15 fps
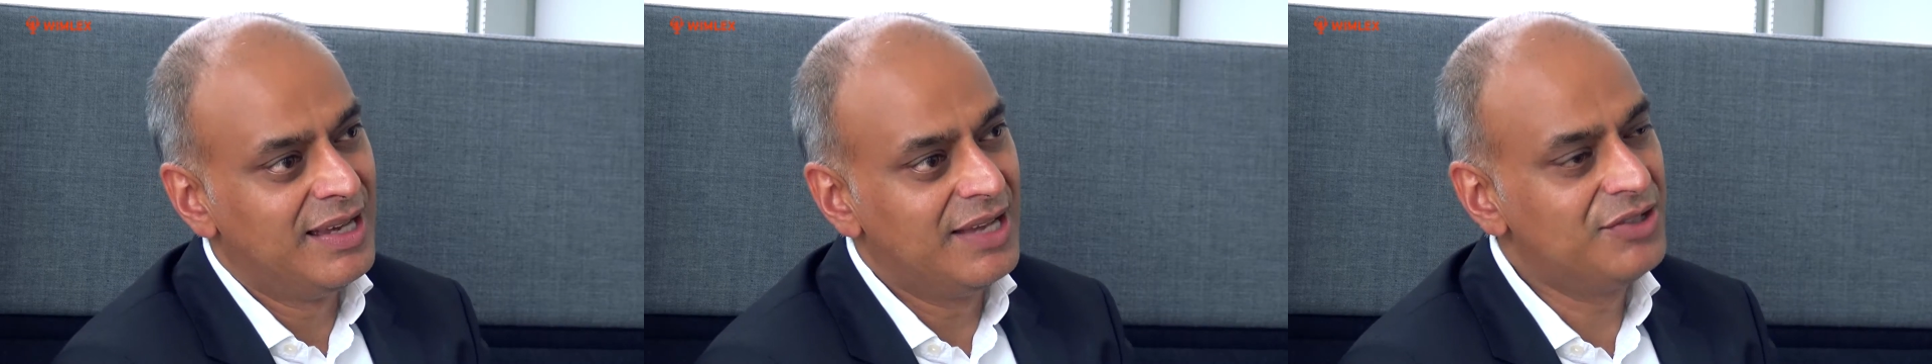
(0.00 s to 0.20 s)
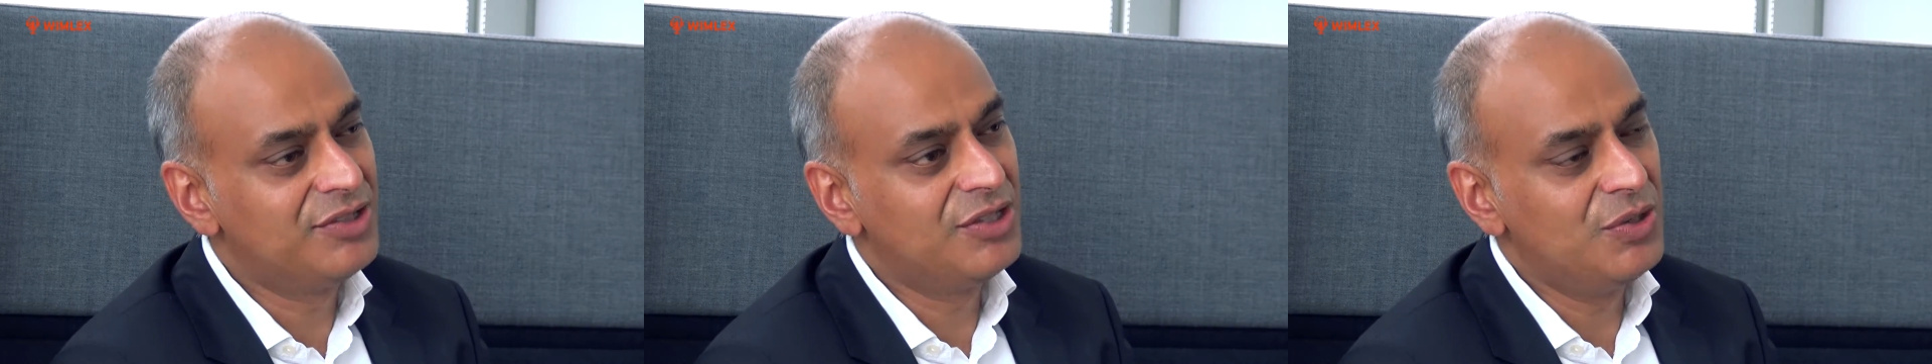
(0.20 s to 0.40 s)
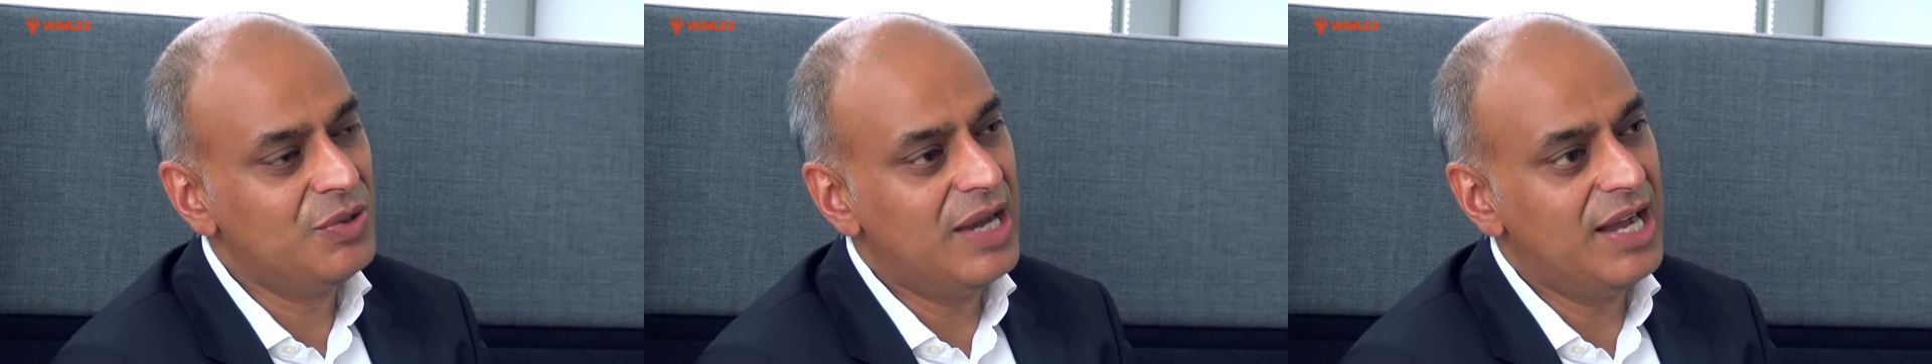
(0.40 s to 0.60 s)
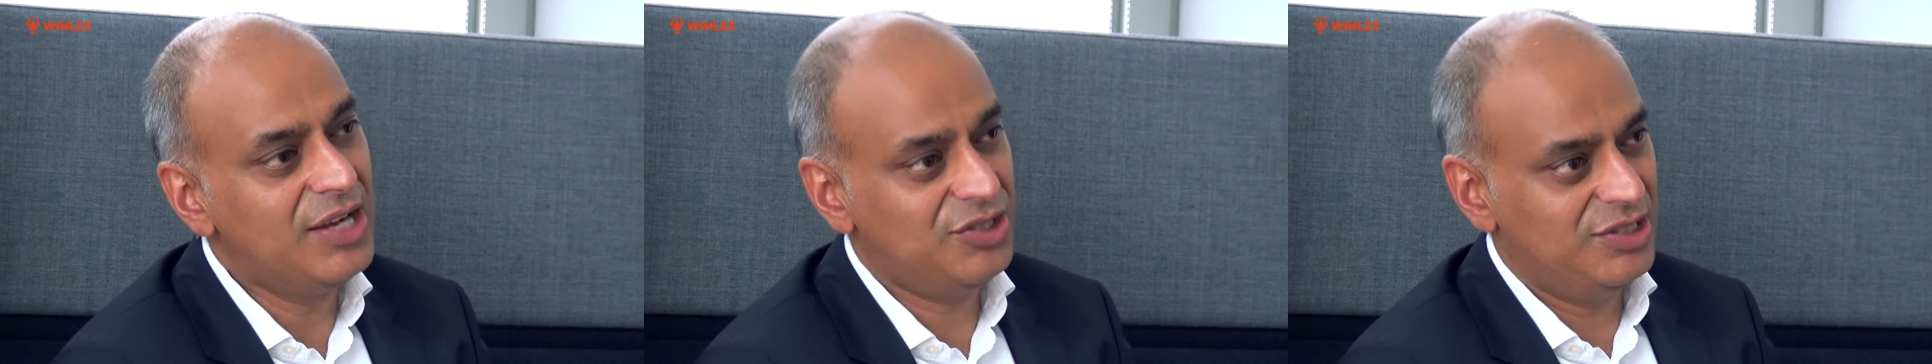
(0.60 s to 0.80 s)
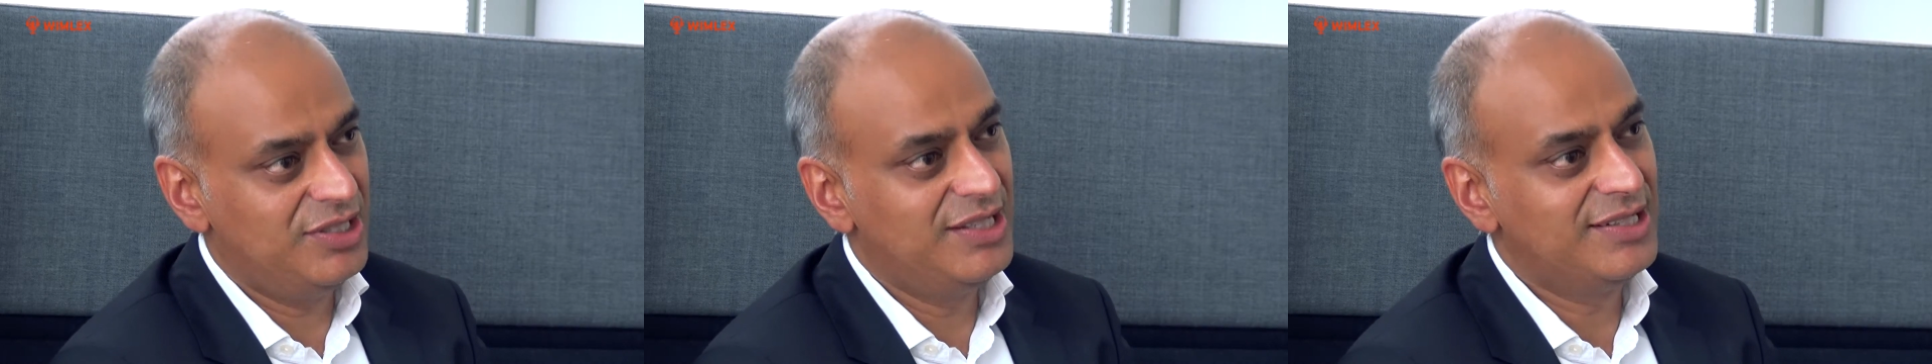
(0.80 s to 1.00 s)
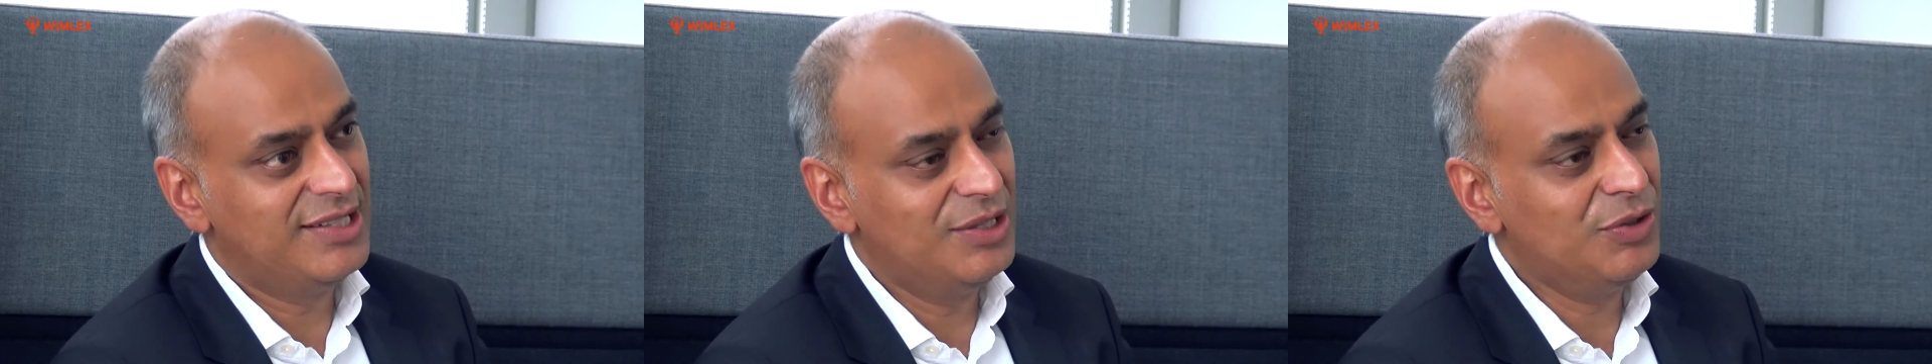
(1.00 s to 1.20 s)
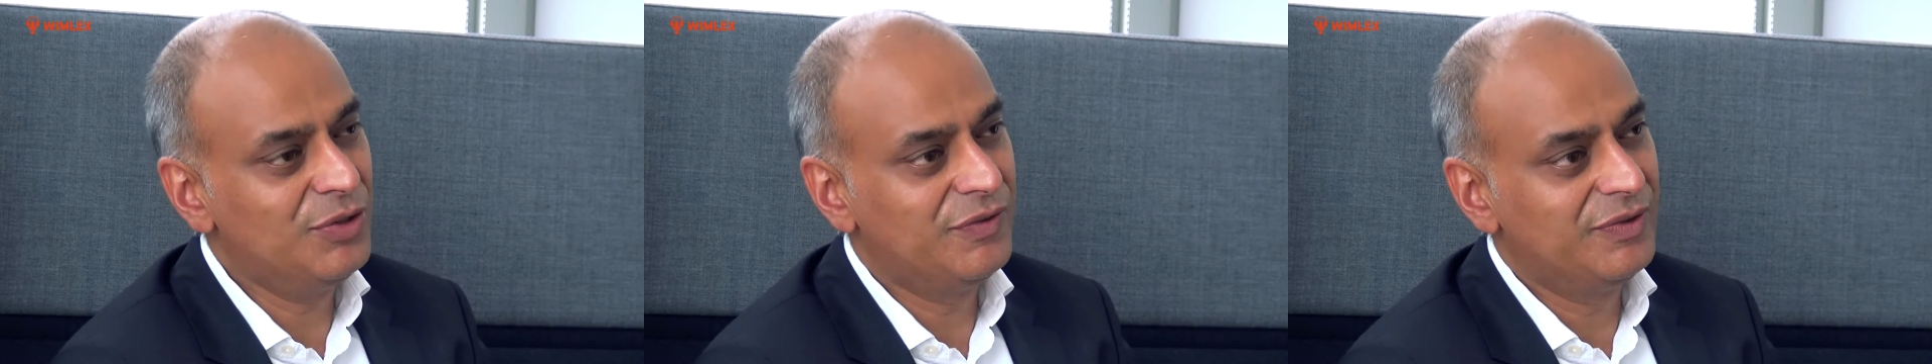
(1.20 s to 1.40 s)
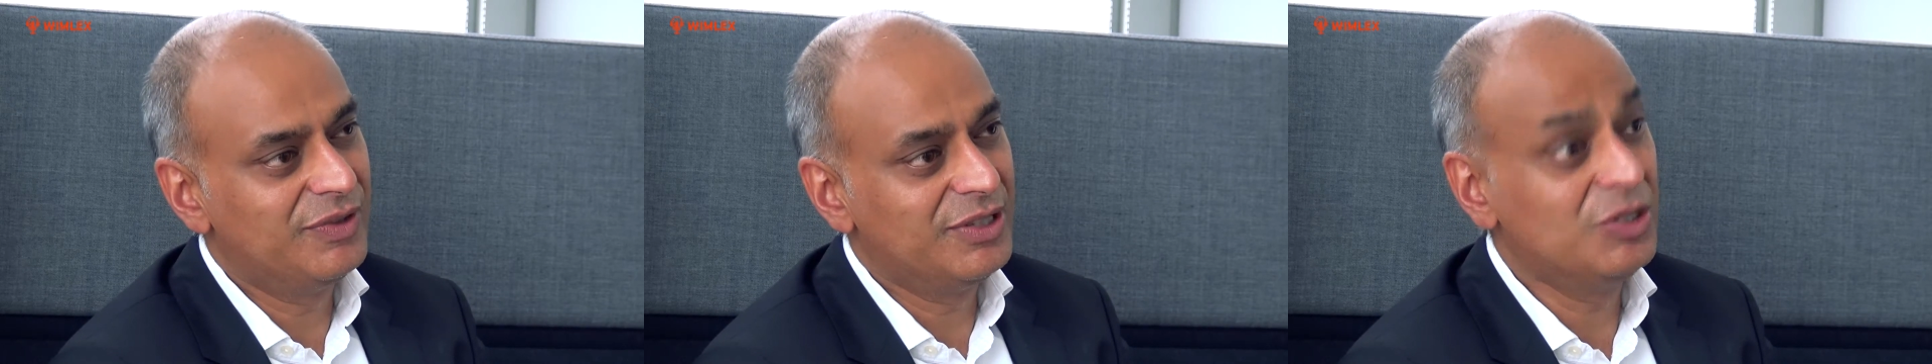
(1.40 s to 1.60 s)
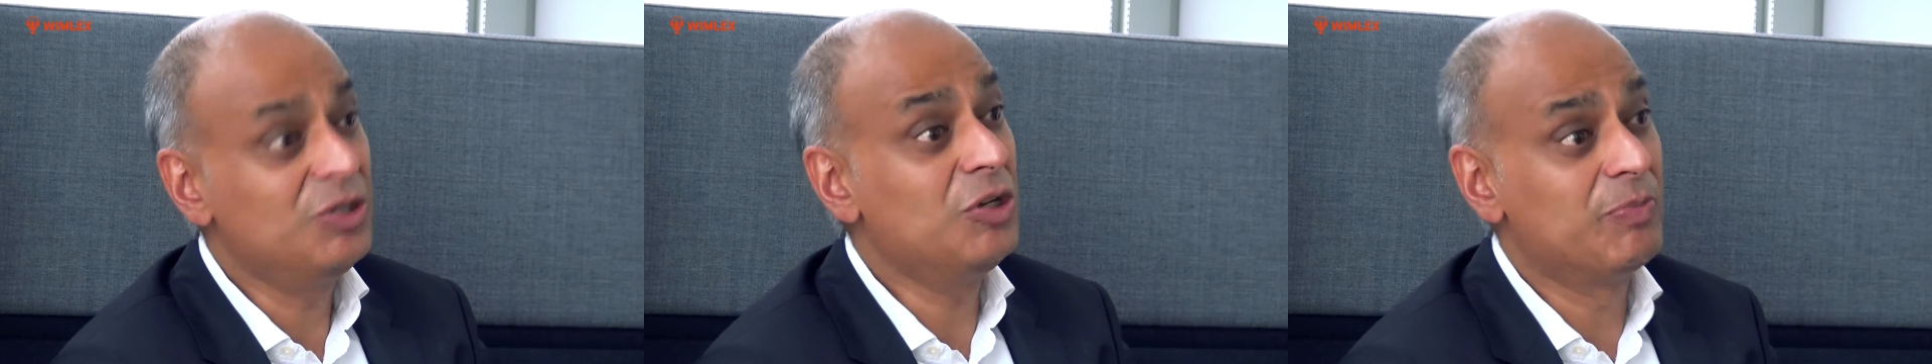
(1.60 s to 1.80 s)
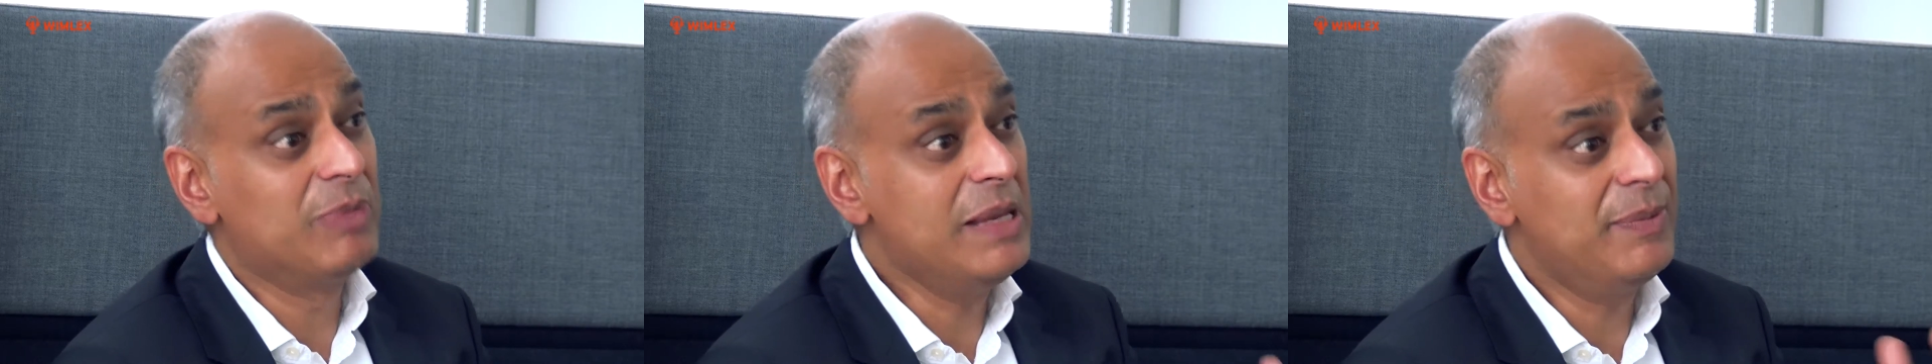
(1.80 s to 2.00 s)
And so actually there's a lot
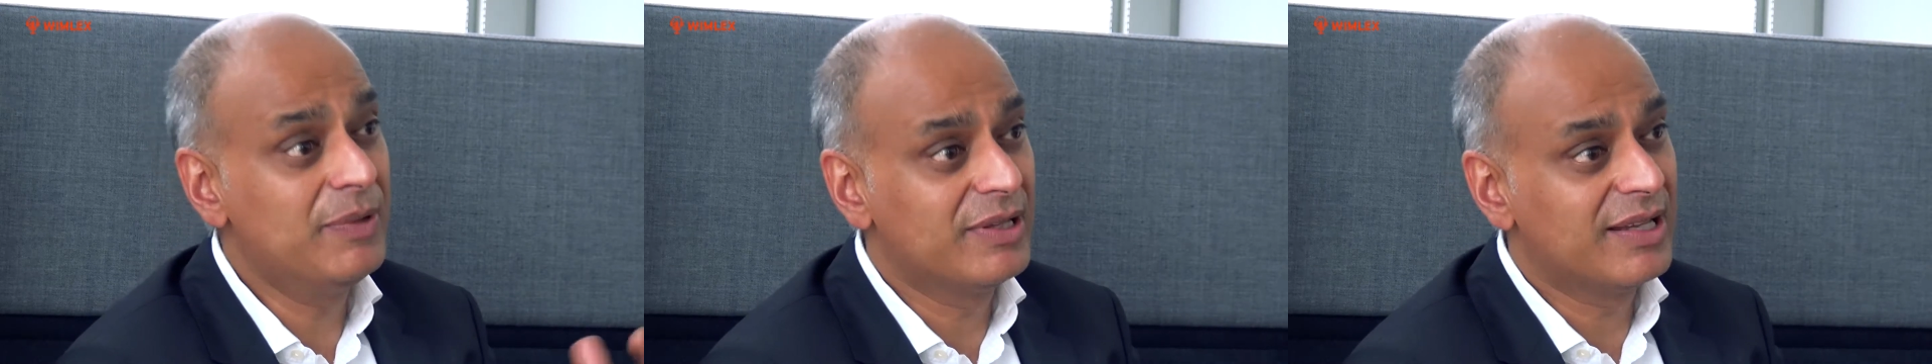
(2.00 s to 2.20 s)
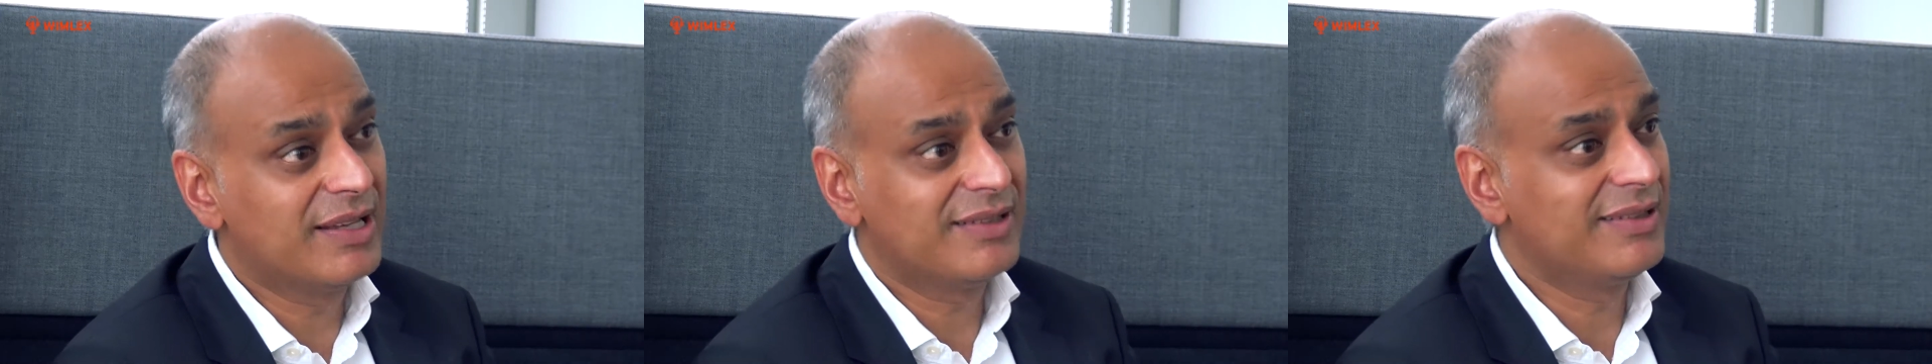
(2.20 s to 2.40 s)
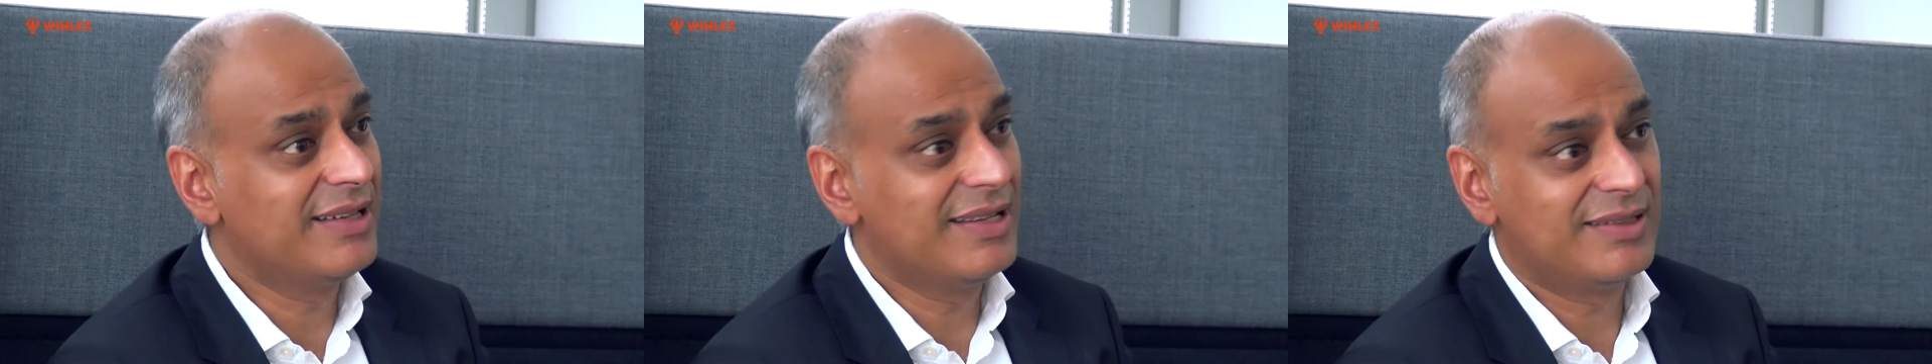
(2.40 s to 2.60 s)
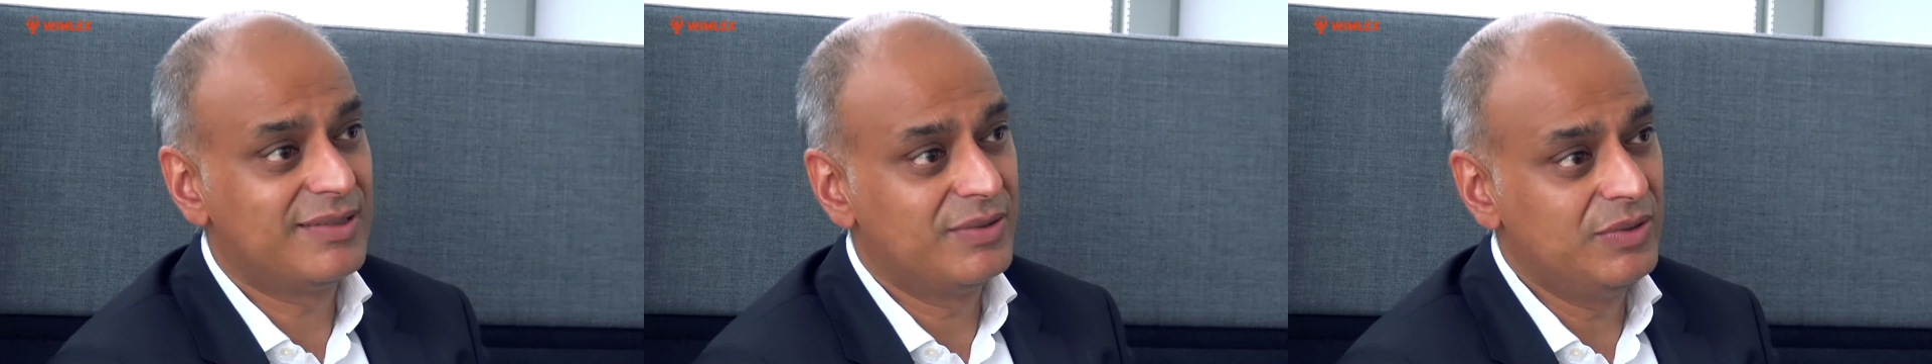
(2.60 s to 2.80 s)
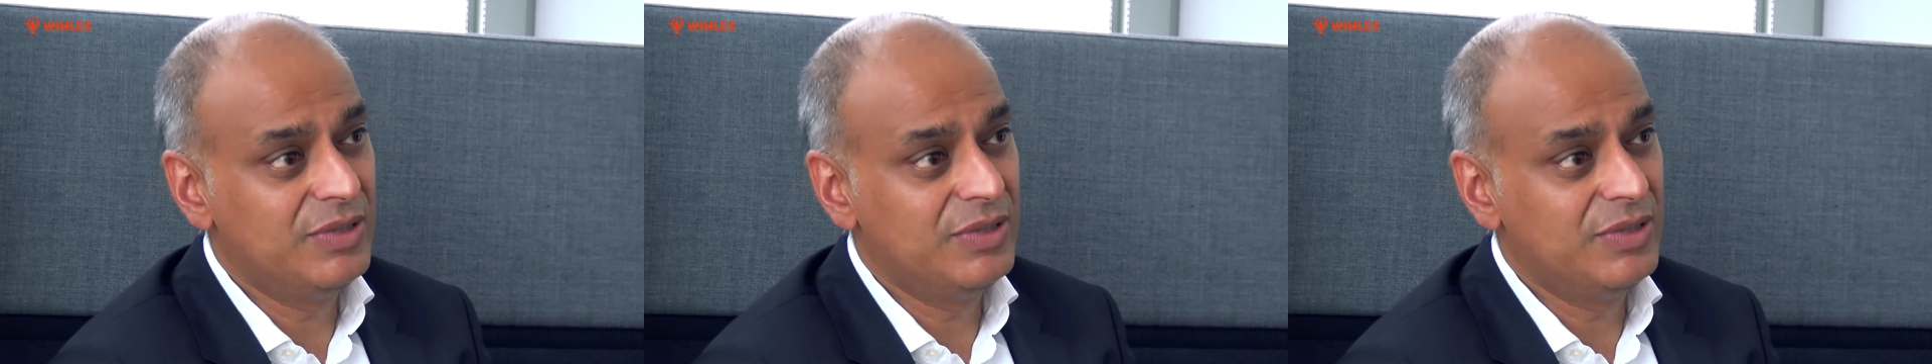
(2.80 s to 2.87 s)
of people that